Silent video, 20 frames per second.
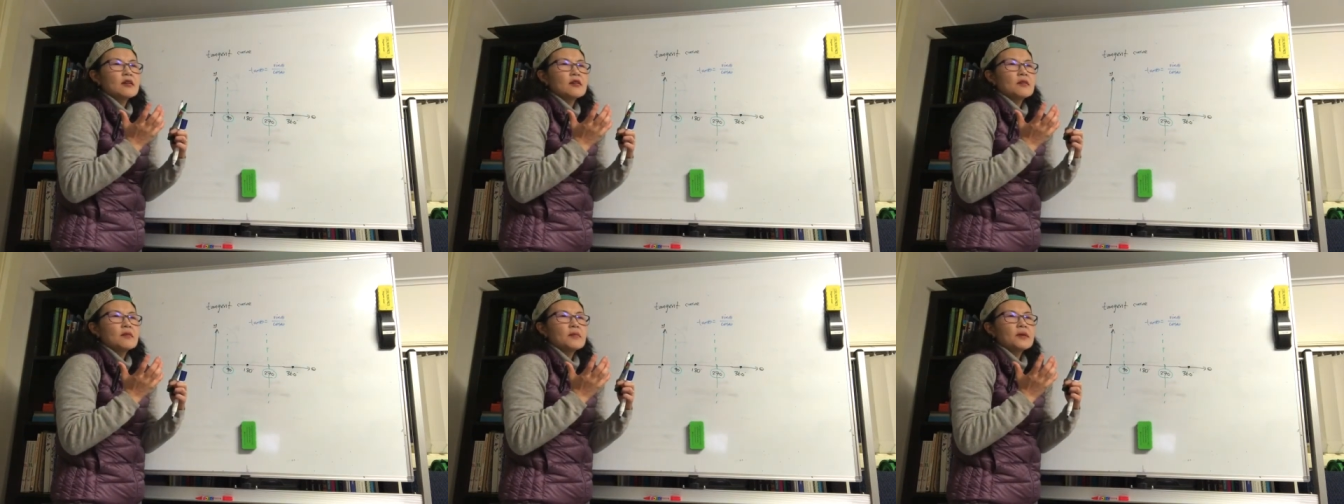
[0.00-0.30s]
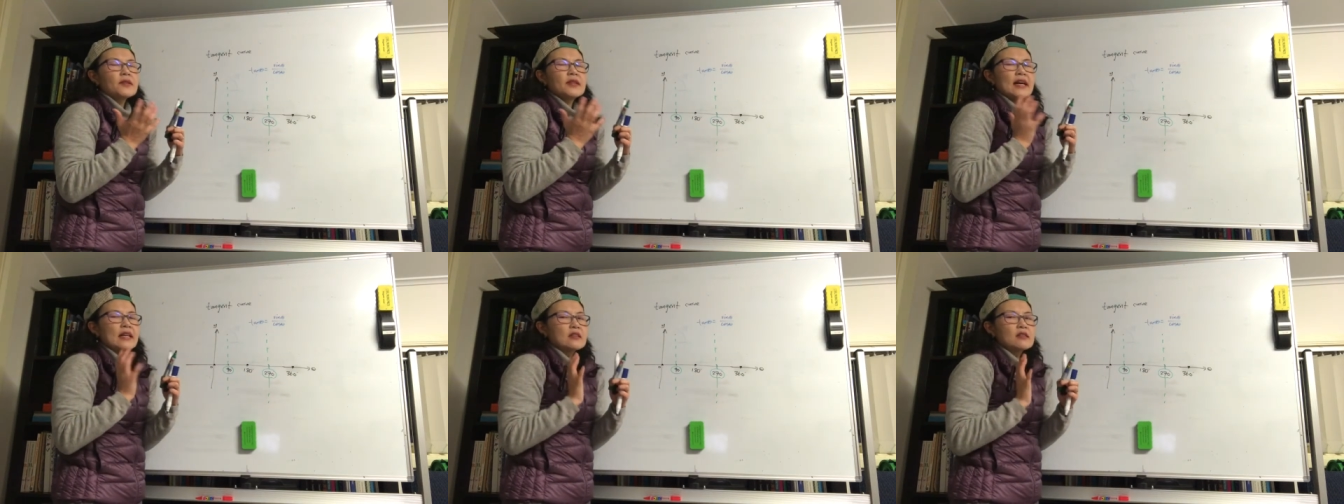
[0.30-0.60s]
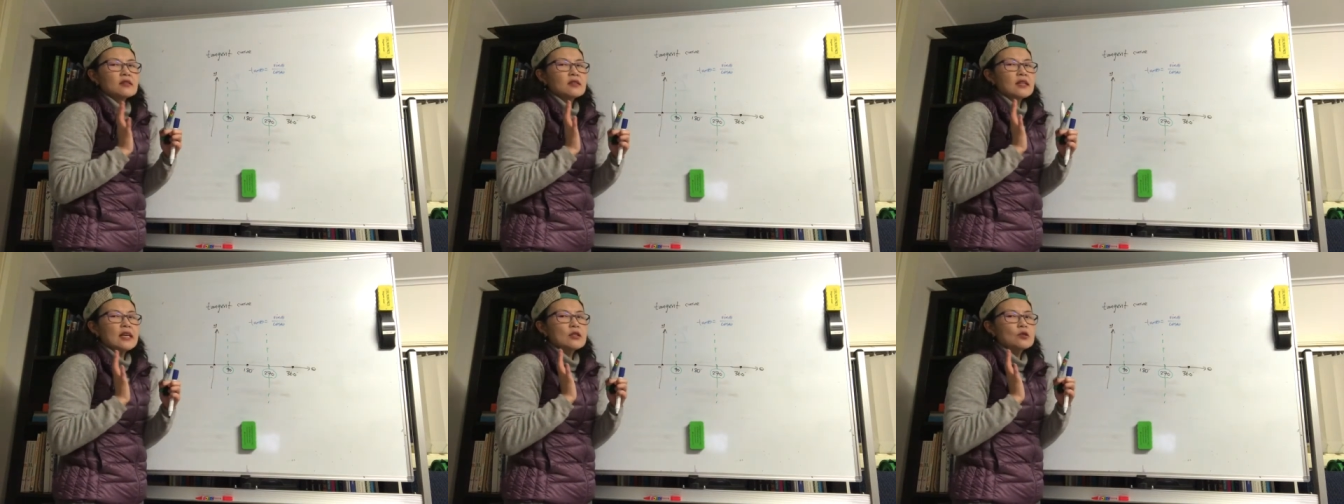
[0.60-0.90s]
But that's
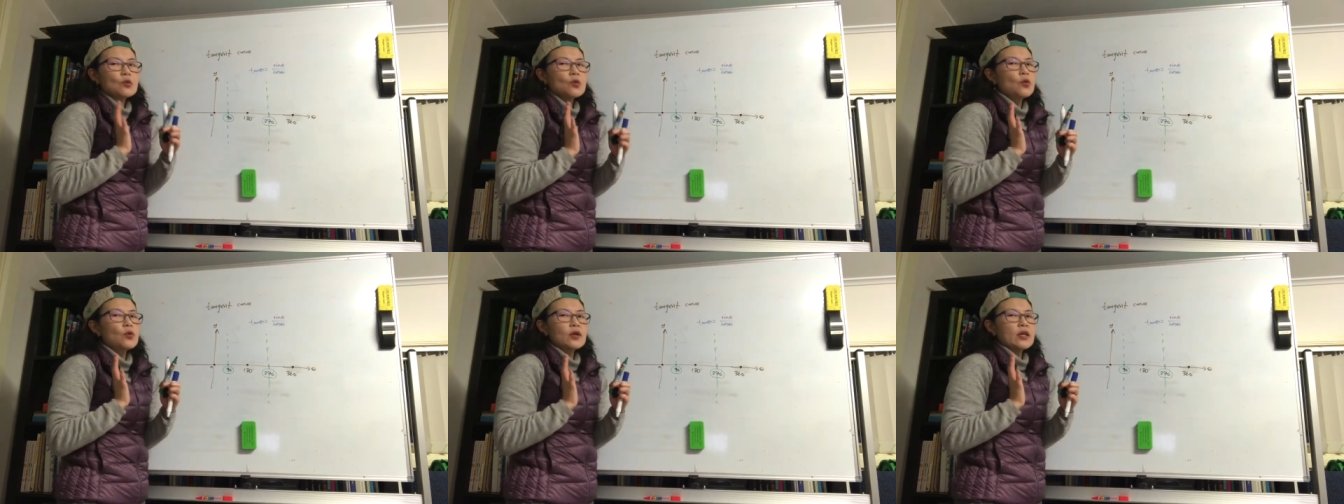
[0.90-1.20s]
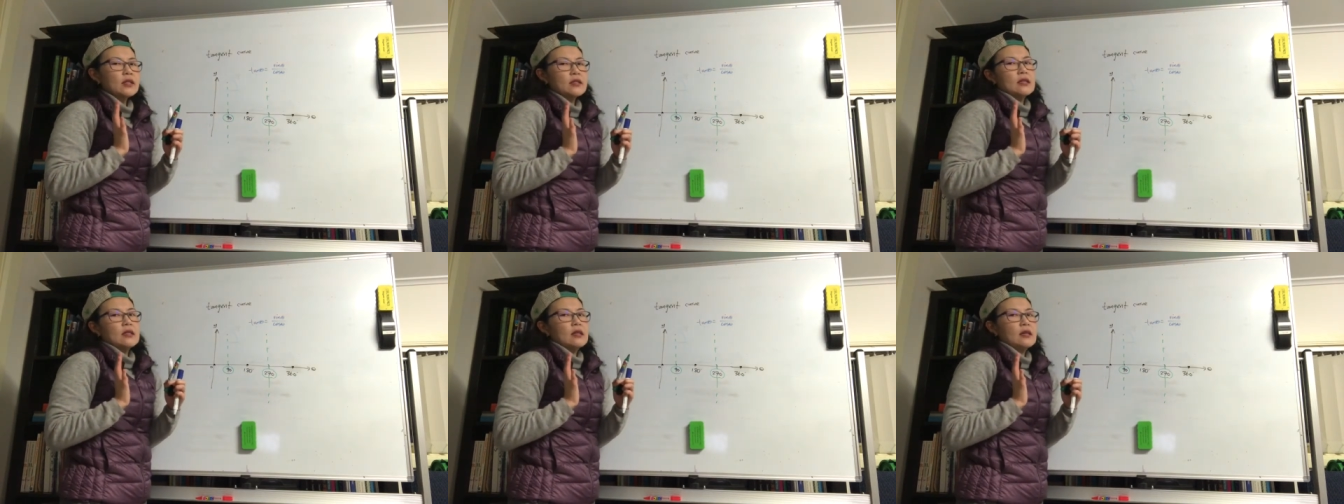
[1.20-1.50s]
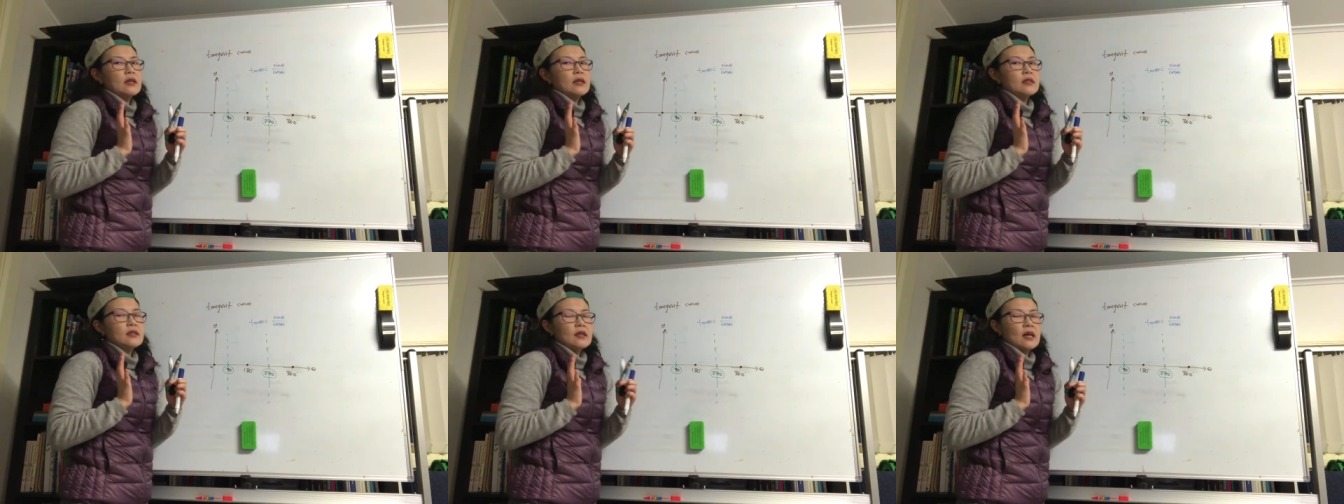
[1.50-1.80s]
all
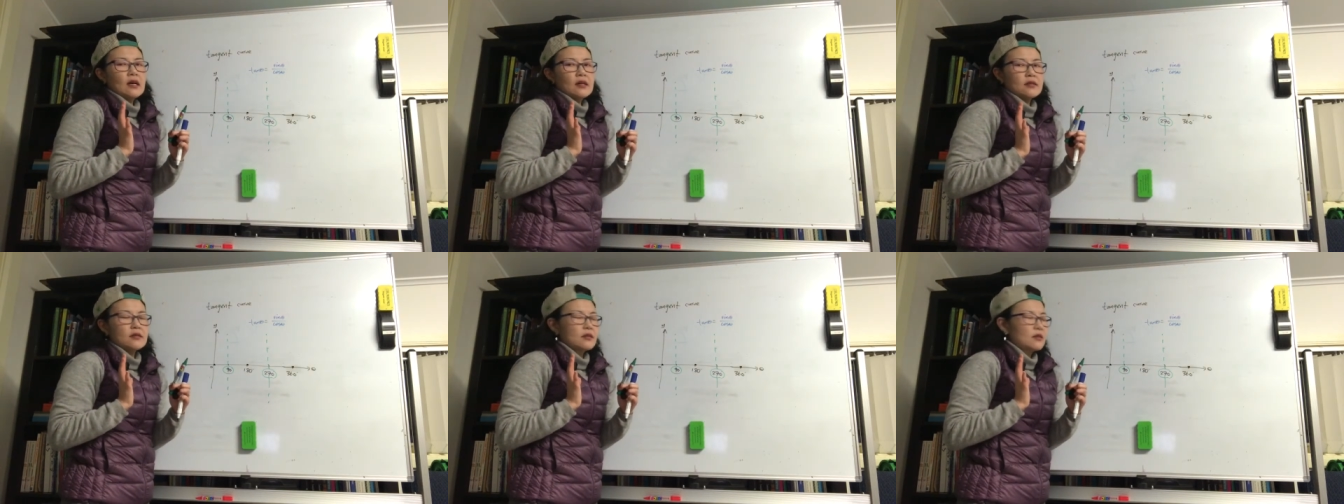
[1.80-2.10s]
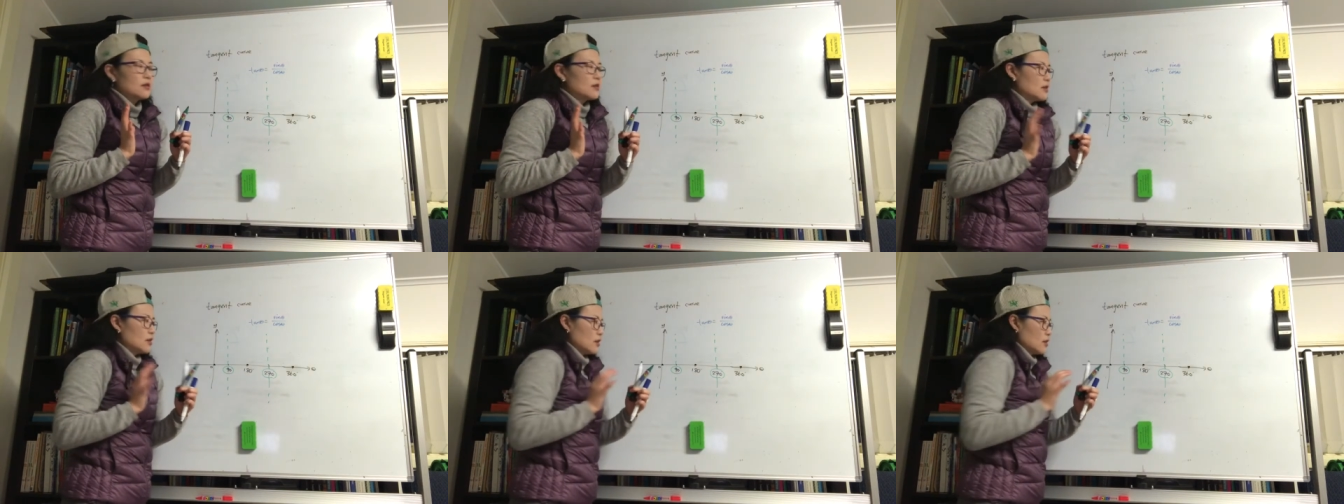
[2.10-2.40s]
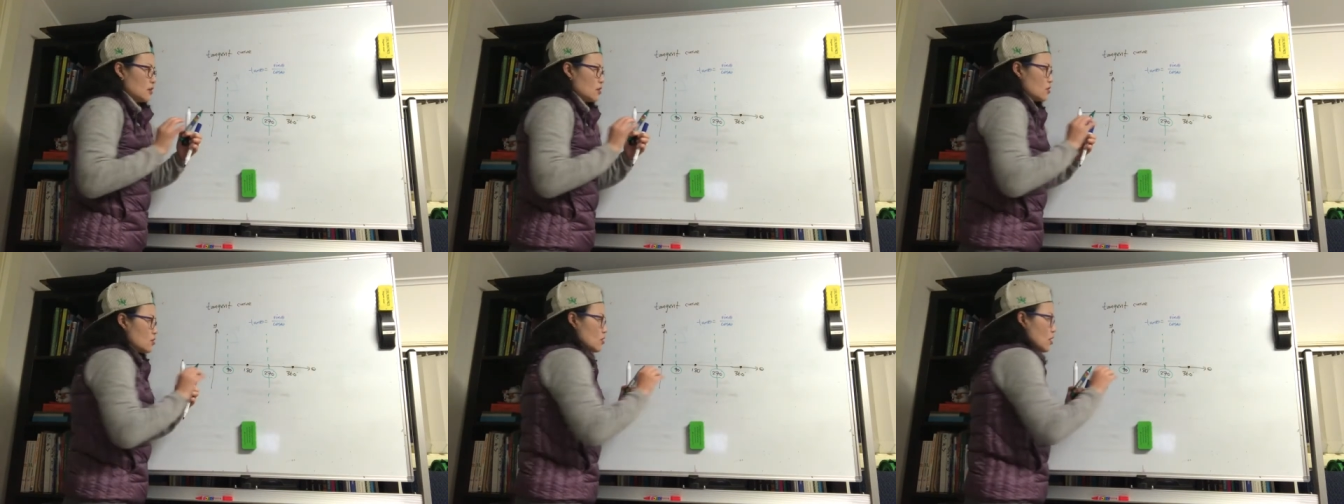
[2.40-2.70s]
it does.
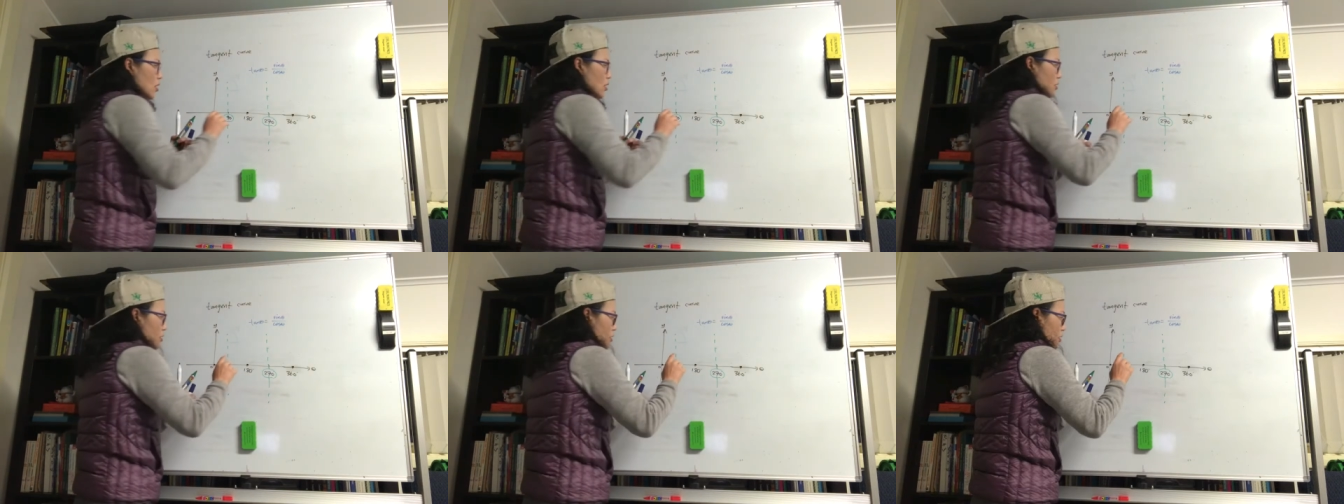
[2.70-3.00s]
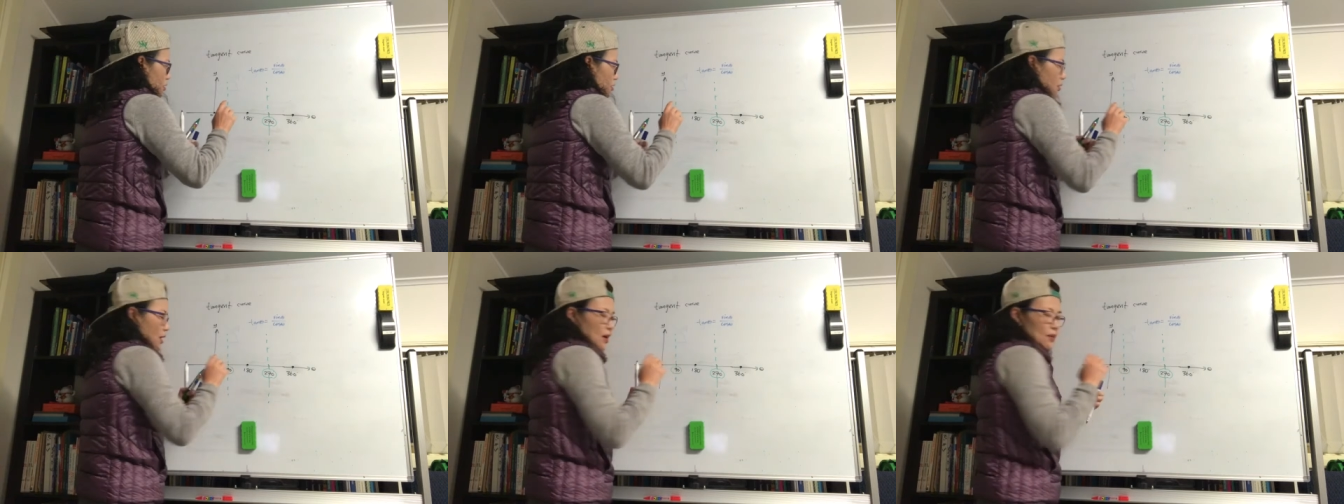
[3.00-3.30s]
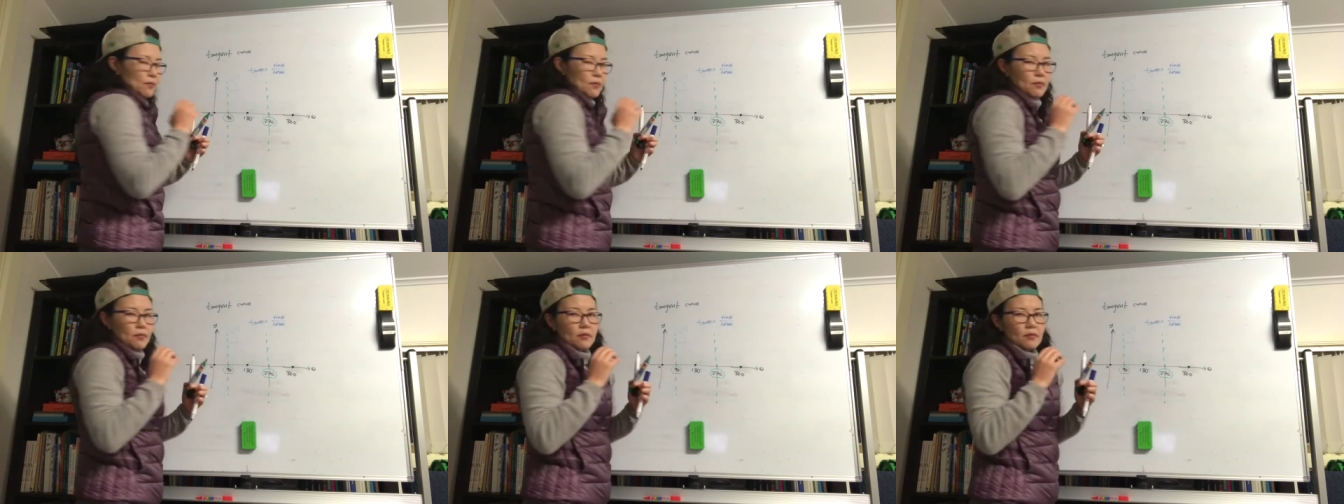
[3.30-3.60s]
So that's
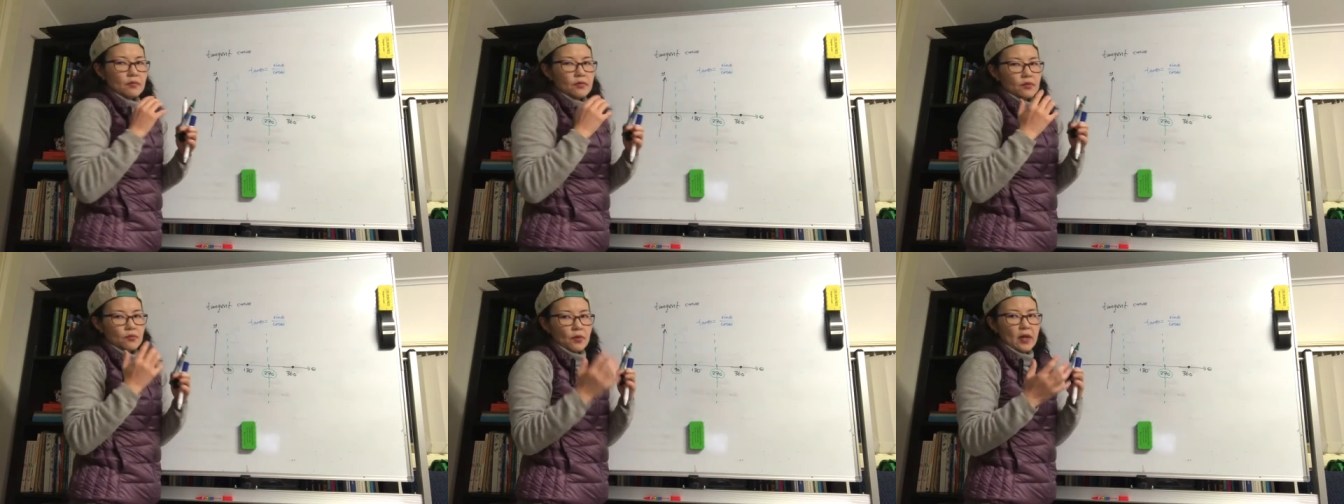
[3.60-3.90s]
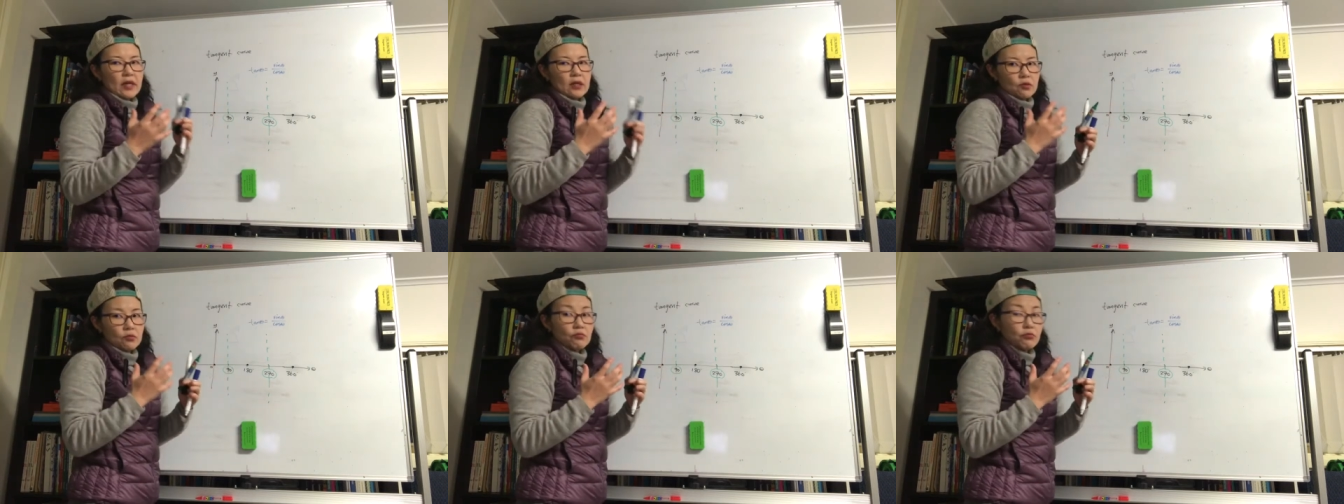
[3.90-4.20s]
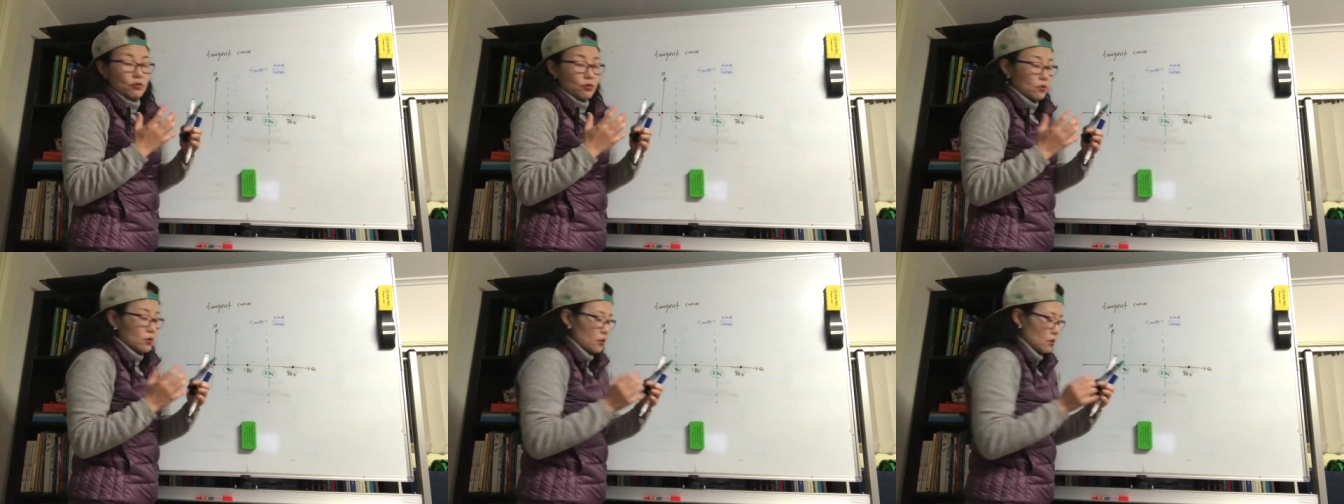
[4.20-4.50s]
why it's
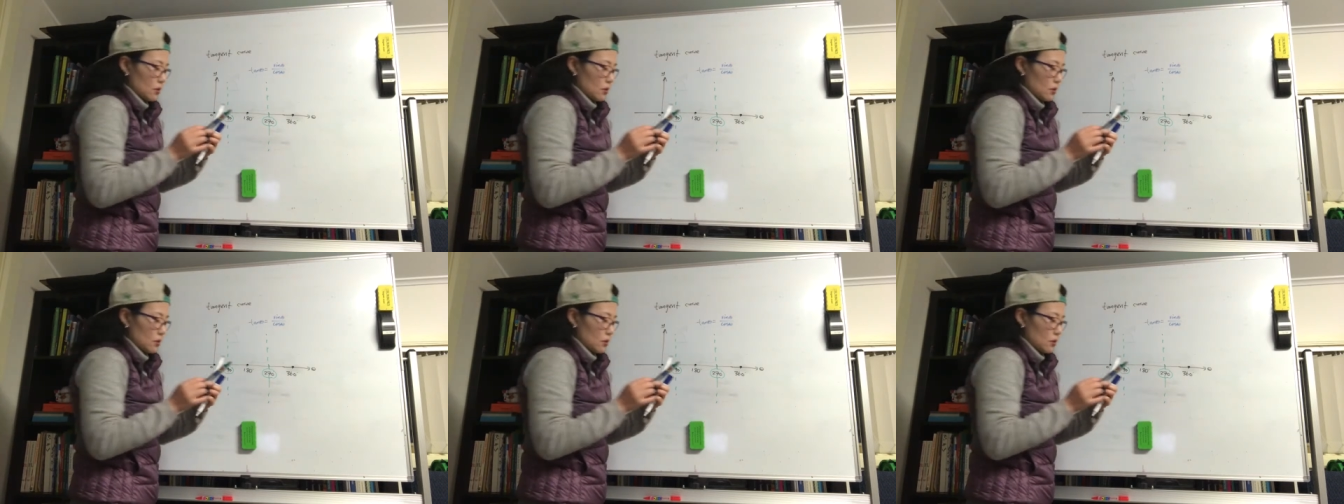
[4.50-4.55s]
rude.